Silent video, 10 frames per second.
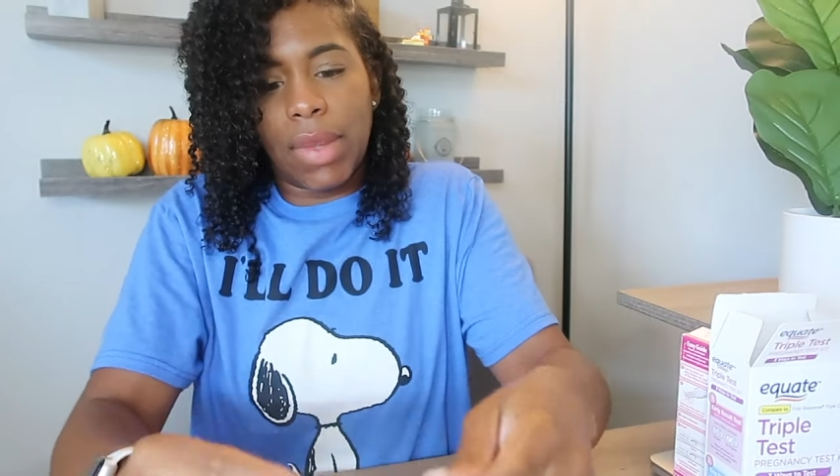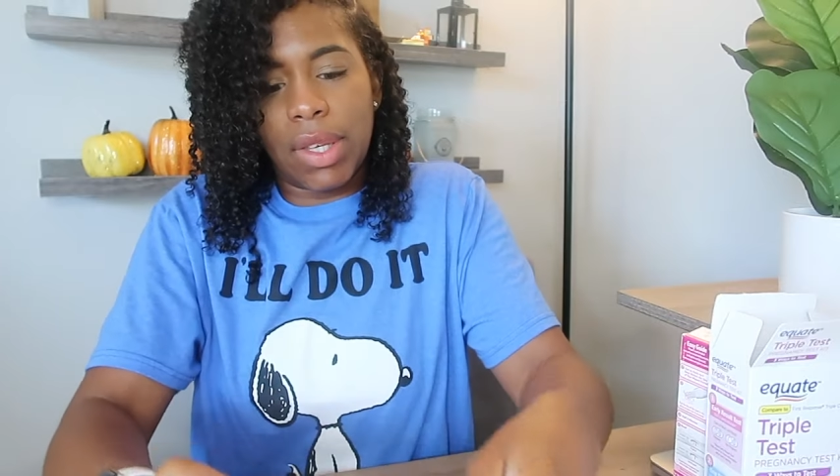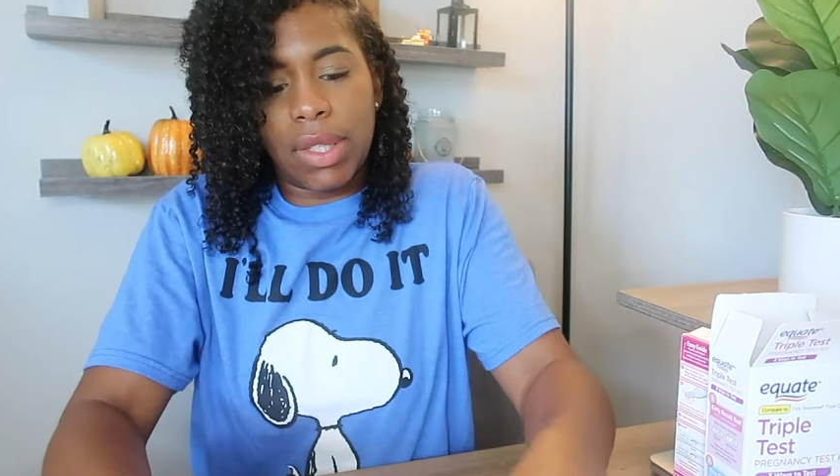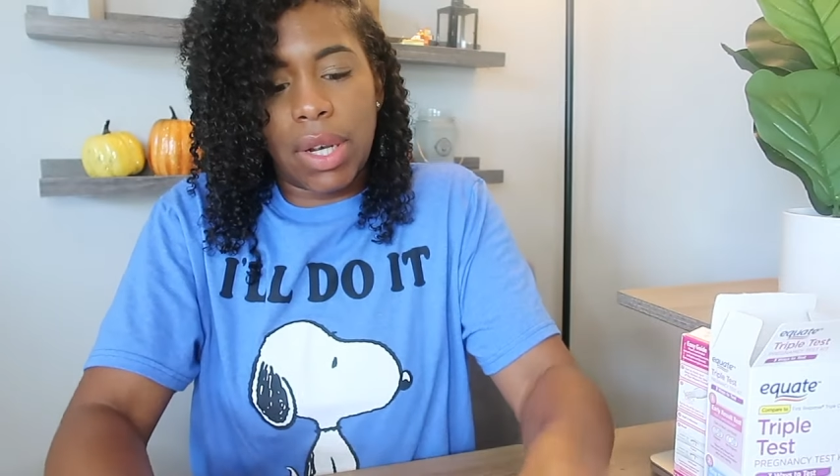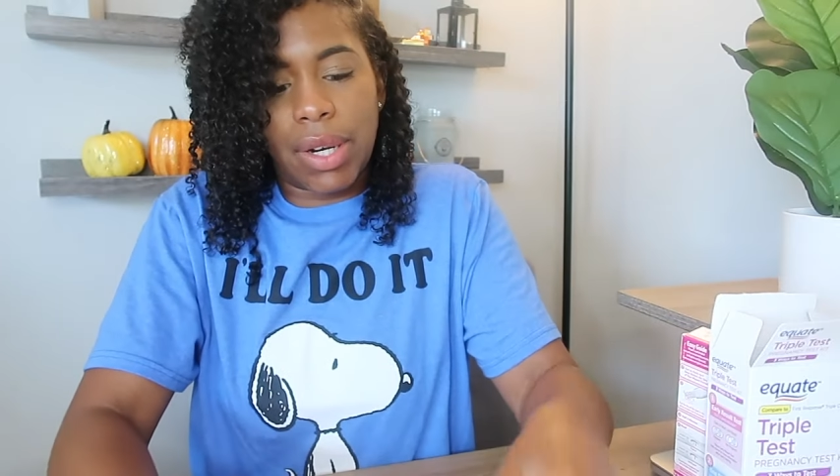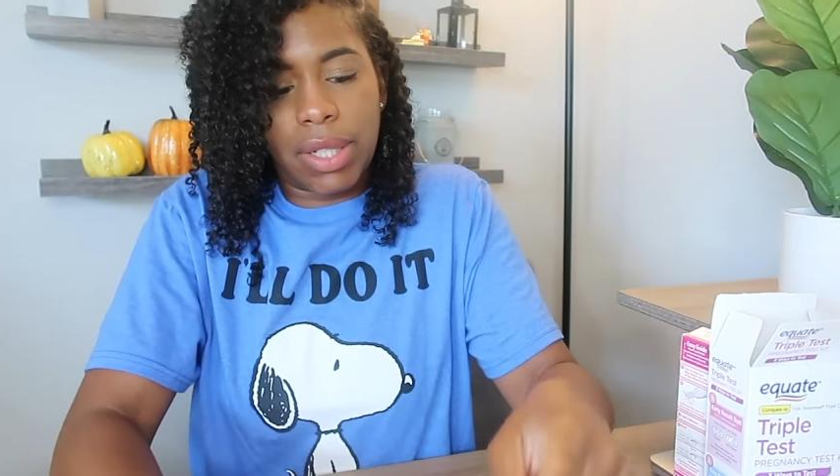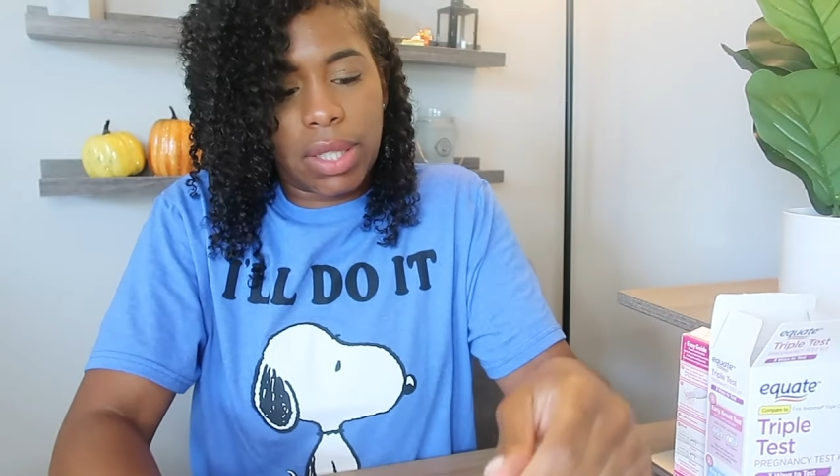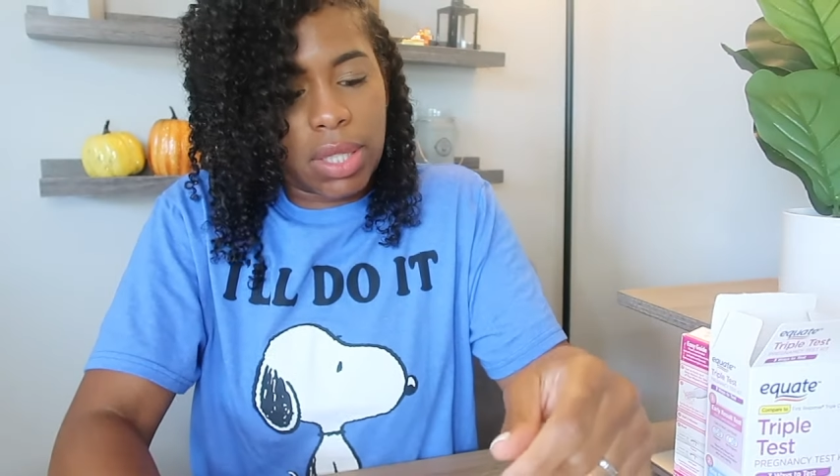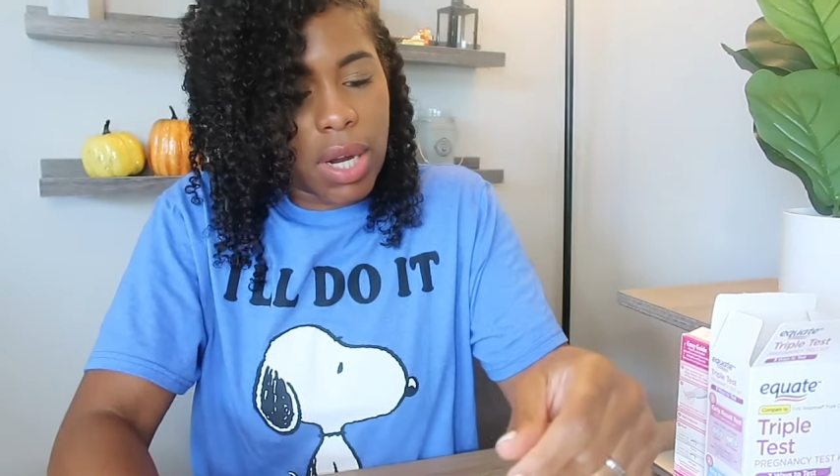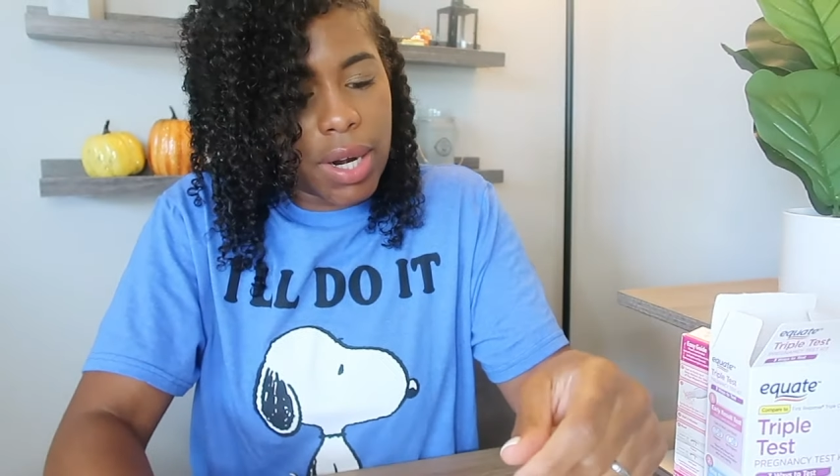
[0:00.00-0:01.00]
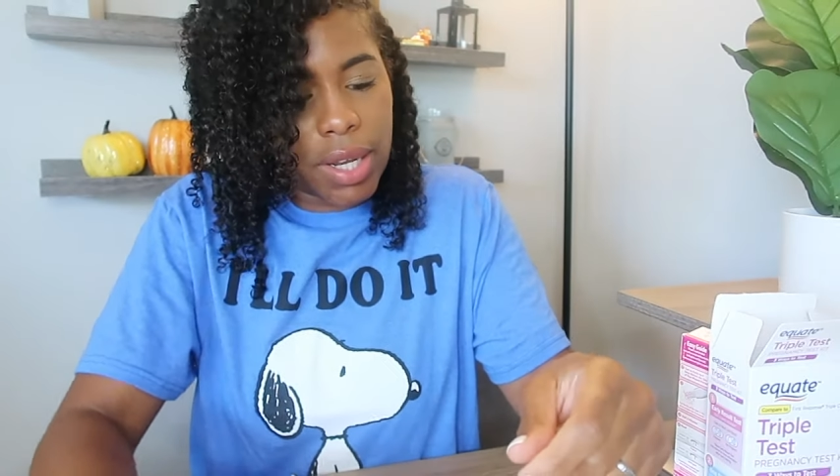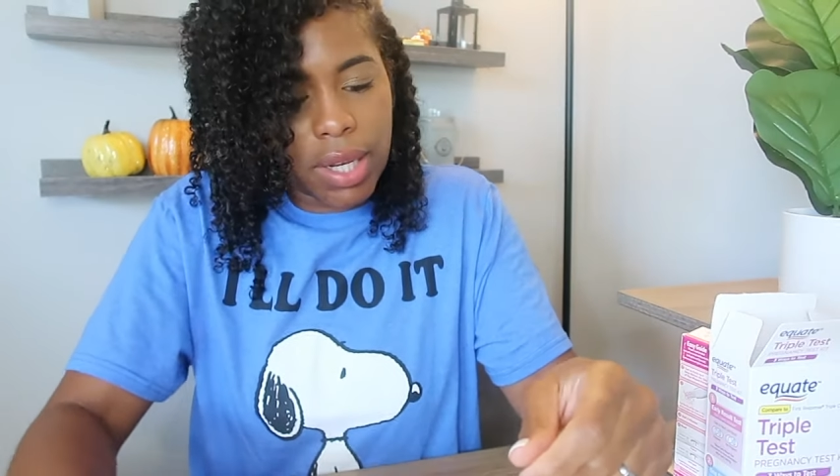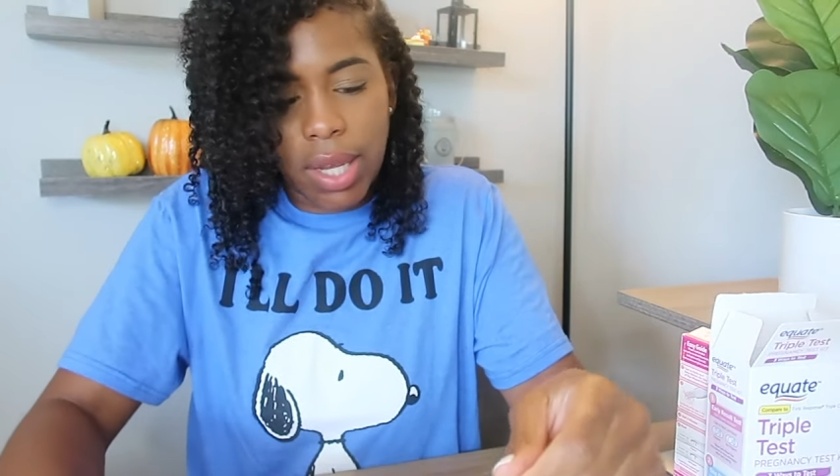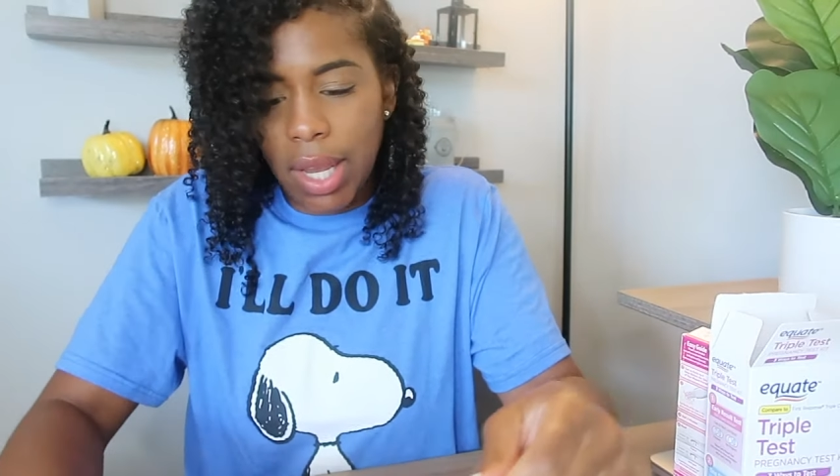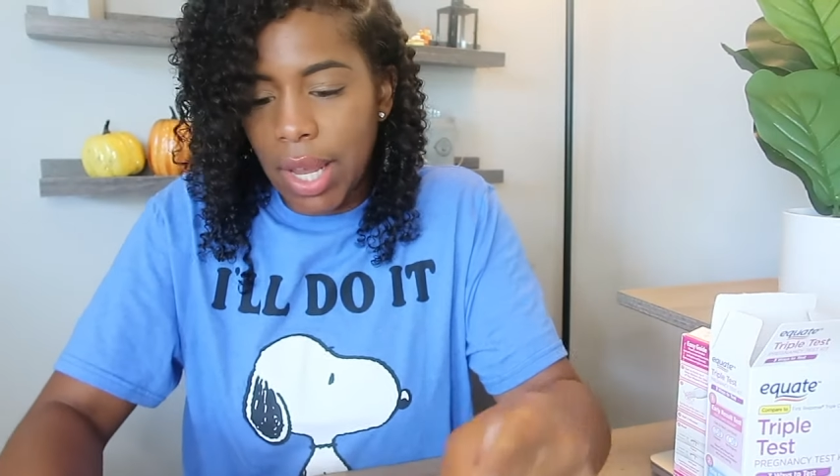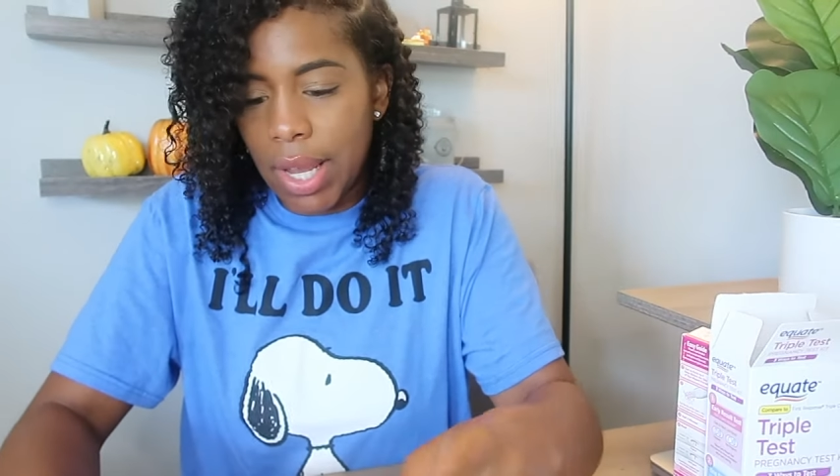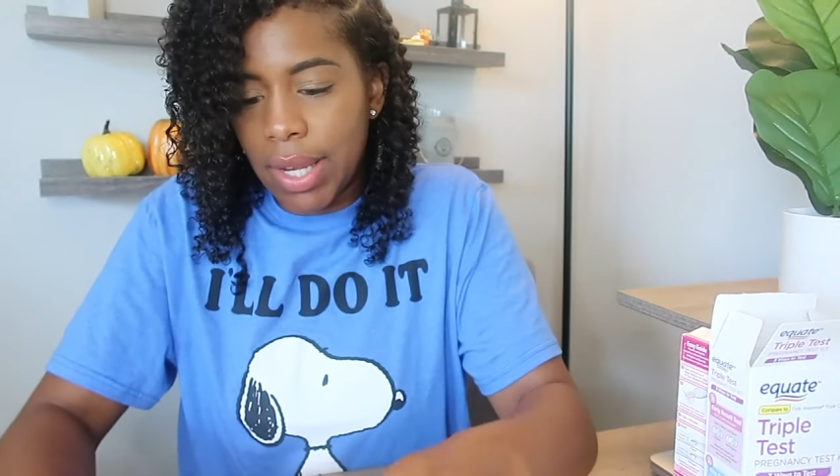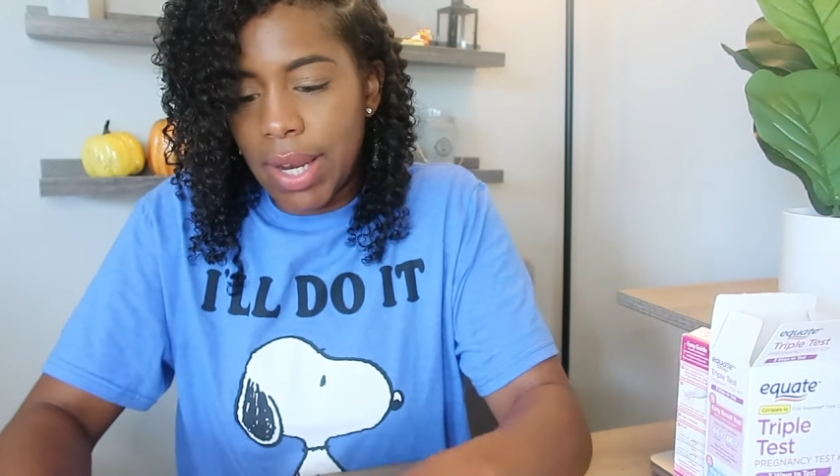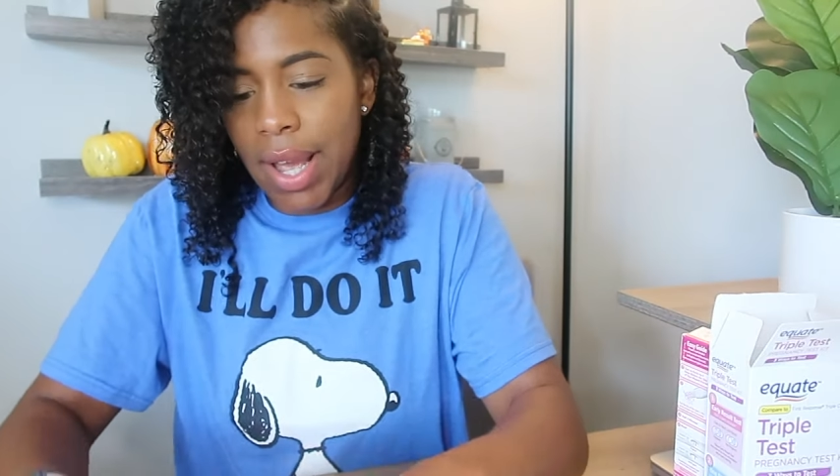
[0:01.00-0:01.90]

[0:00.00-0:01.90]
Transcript: It's already started and